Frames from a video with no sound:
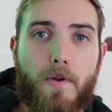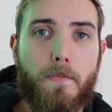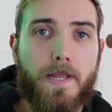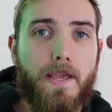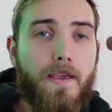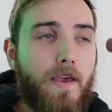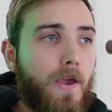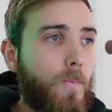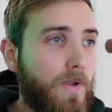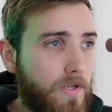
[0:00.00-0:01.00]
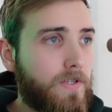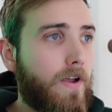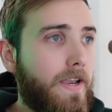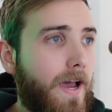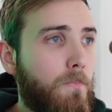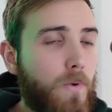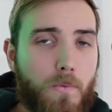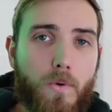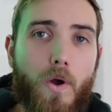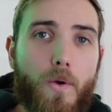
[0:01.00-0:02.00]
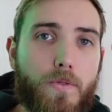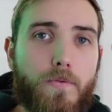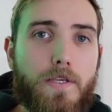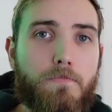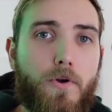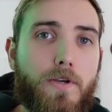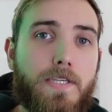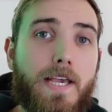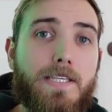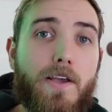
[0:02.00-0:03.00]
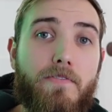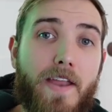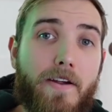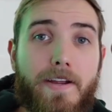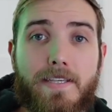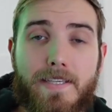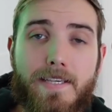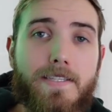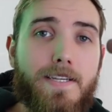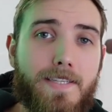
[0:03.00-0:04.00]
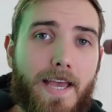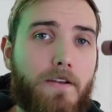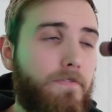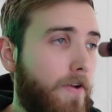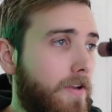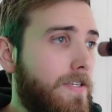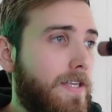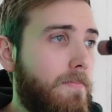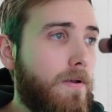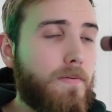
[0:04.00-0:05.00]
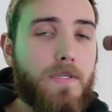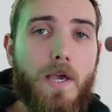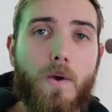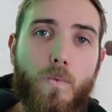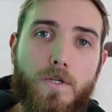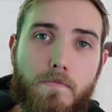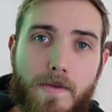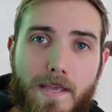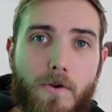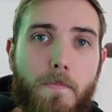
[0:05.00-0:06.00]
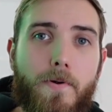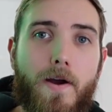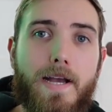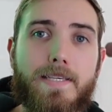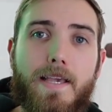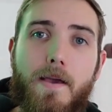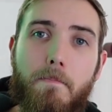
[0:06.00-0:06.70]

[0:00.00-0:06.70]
Property. When you sign up, we will go through this process of narrowing 6 to 10 focus suburbs which meet your price,